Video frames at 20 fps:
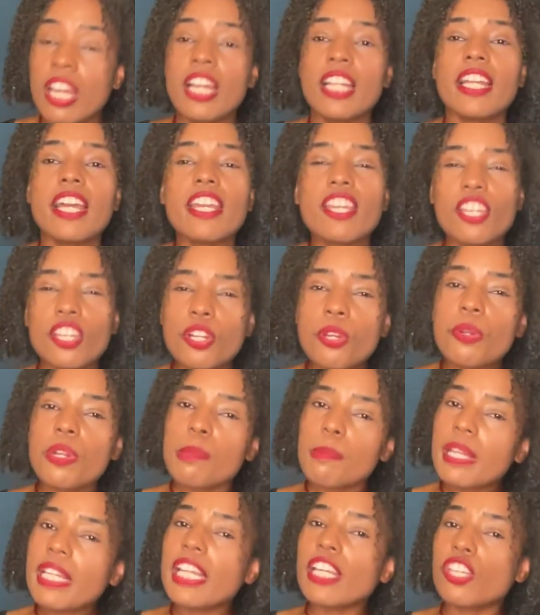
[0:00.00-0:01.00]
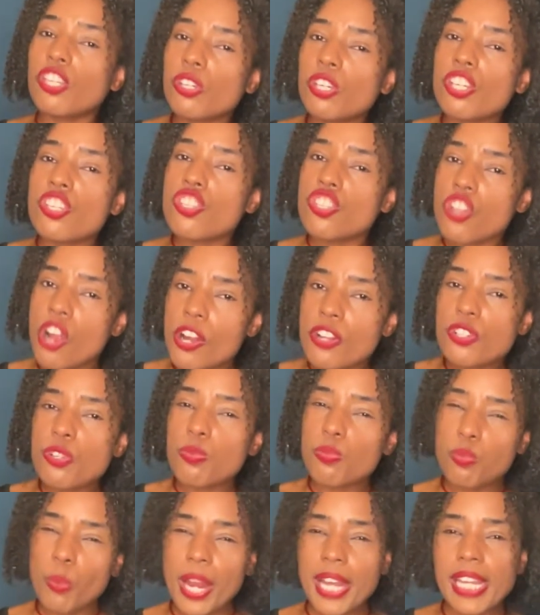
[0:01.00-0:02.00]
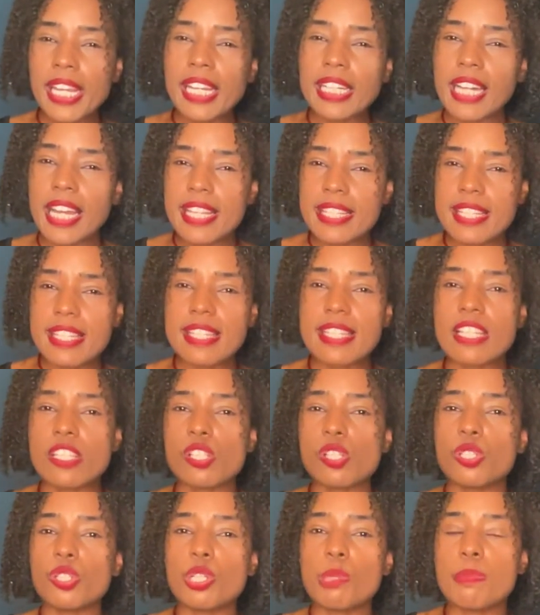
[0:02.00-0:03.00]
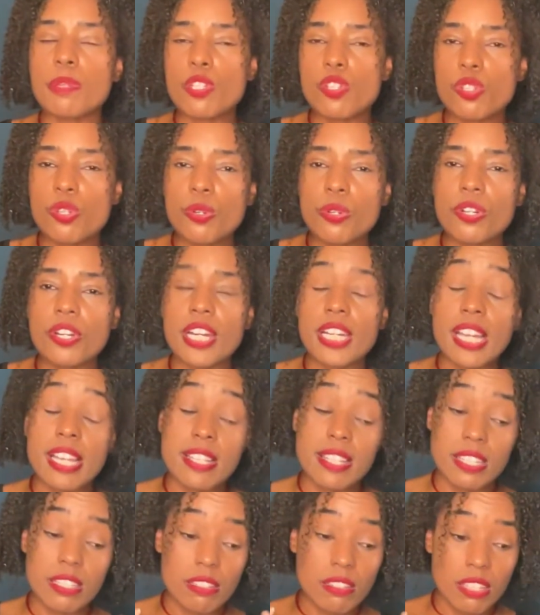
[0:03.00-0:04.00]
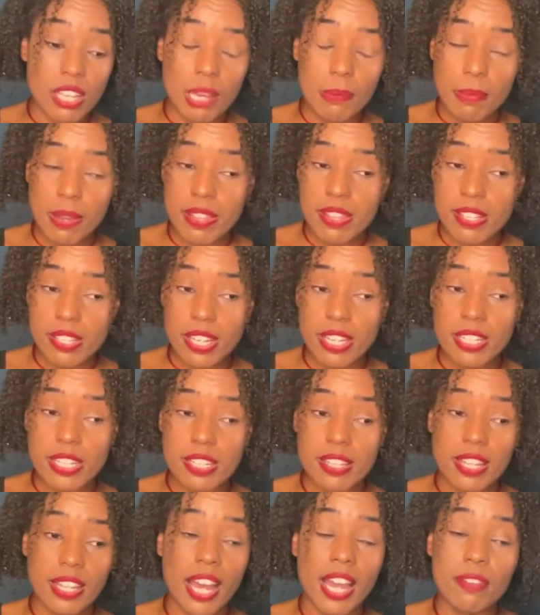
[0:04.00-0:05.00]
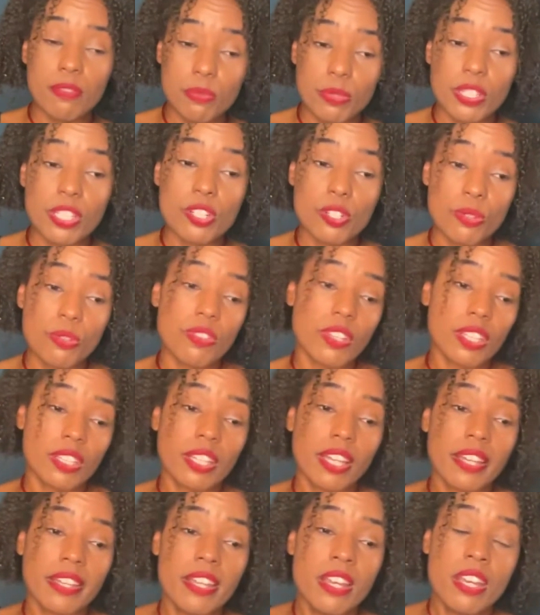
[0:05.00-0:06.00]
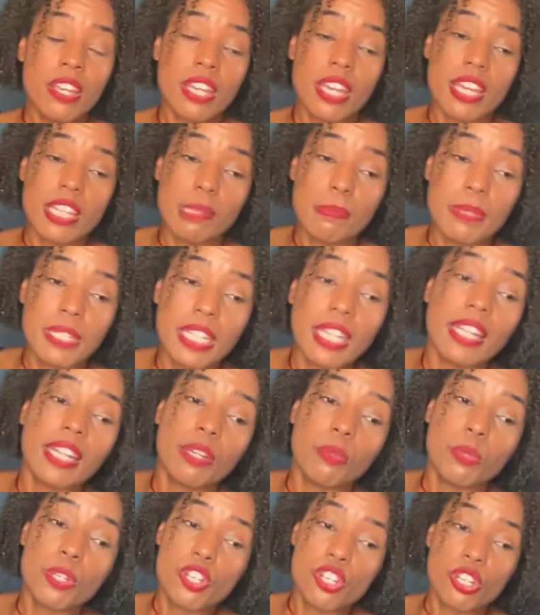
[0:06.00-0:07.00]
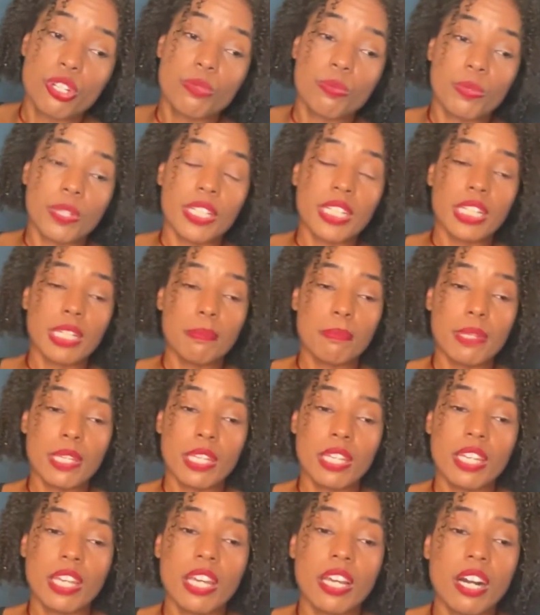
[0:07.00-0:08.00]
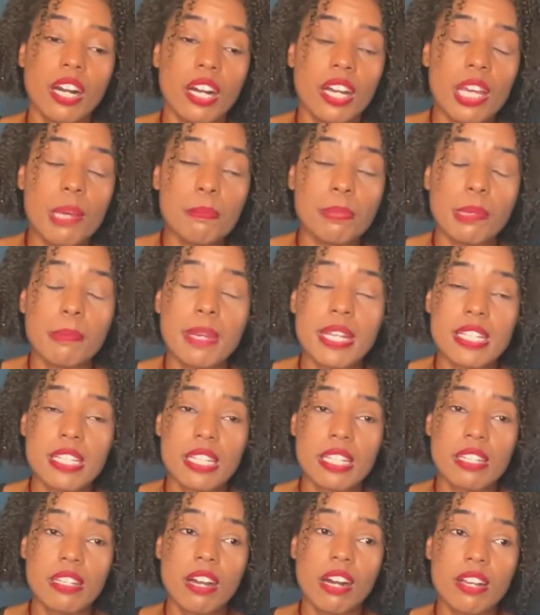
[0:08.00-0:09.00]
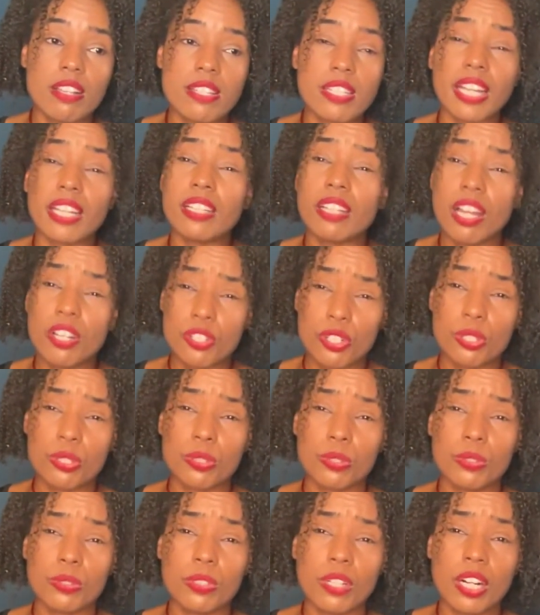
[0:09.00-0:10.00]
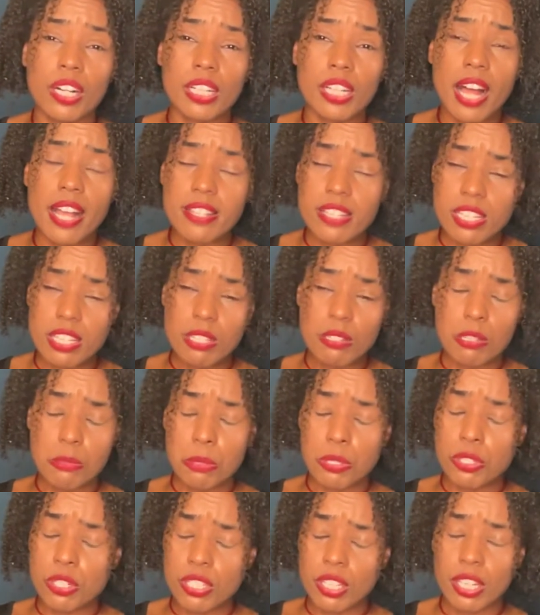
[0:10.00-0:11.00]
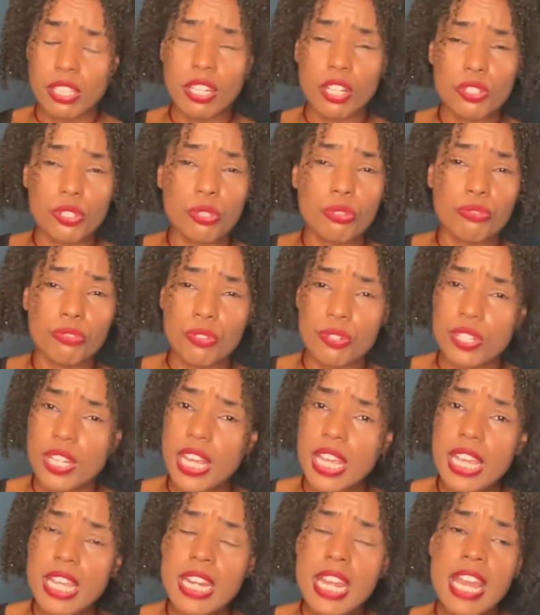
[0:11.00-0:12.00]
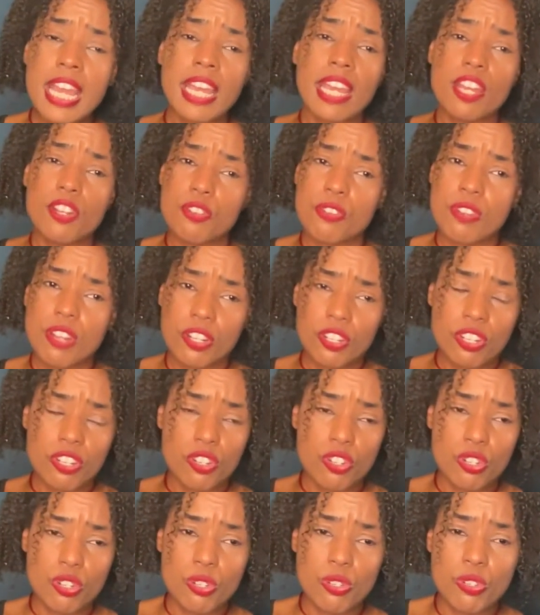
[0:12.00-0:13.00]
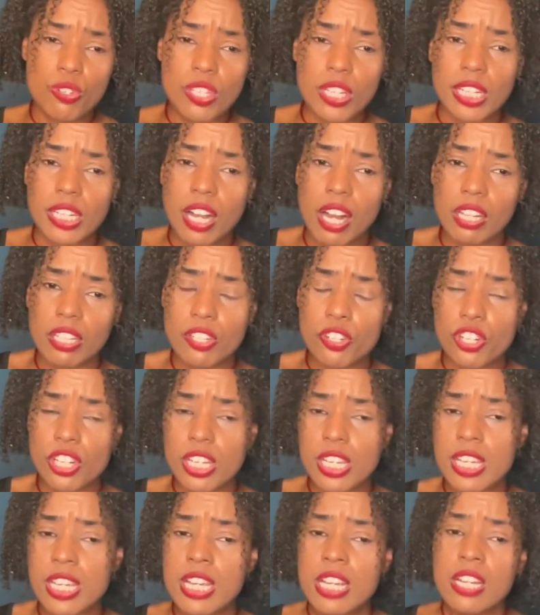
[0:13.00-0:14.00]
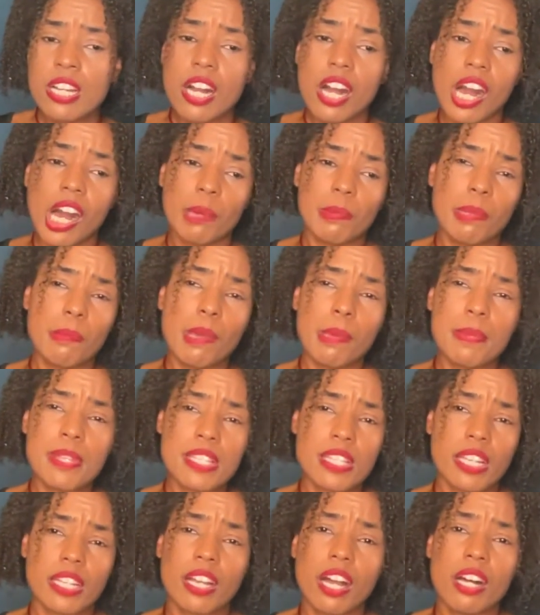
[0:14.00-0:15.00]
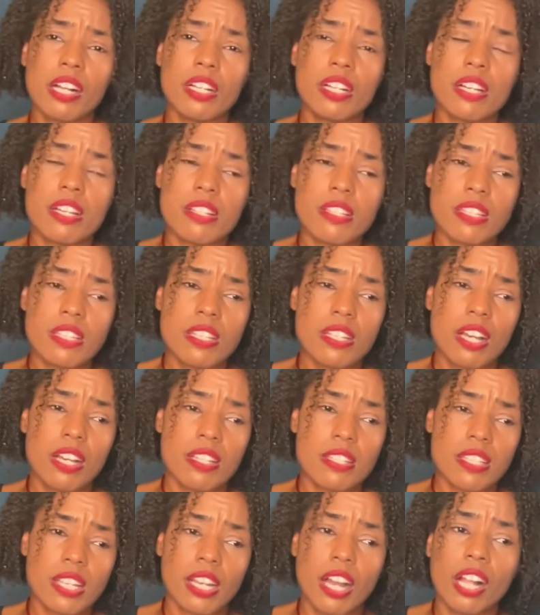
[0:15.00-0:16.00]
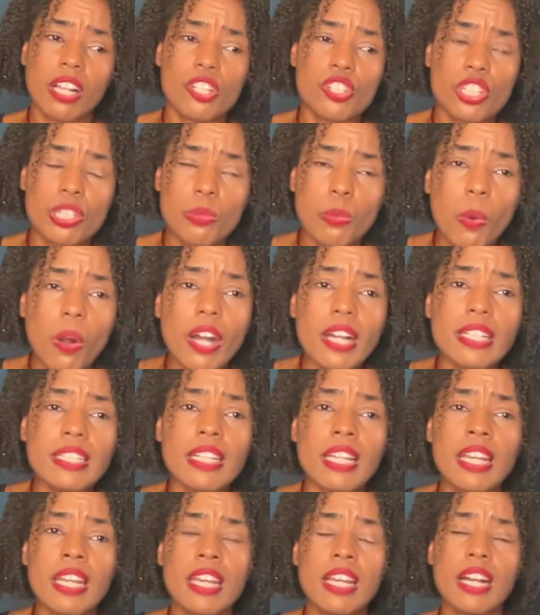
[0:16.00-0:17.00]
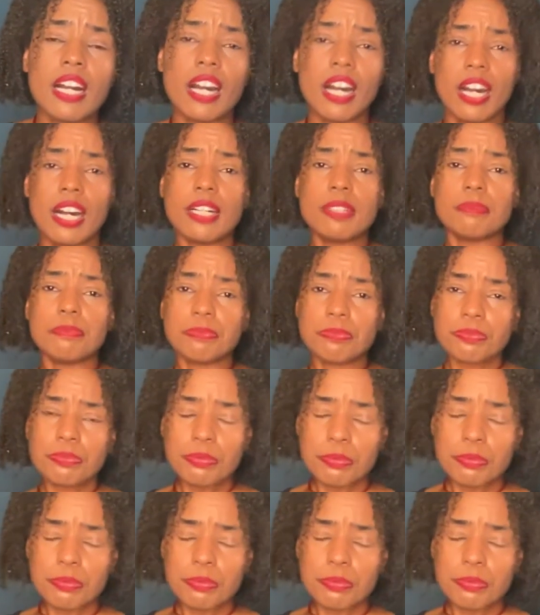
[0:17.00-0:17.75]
Like, you know what I mean? Like, you can start to recognize these things a little bit sooner. And I still stand by this idea that I really do think that in the beginning, we should really be uh, implementing uh, psychological uh, classes, especially psychological first aid, introduction to psychology, um, and maybe psycho uh, uh, psychology one um,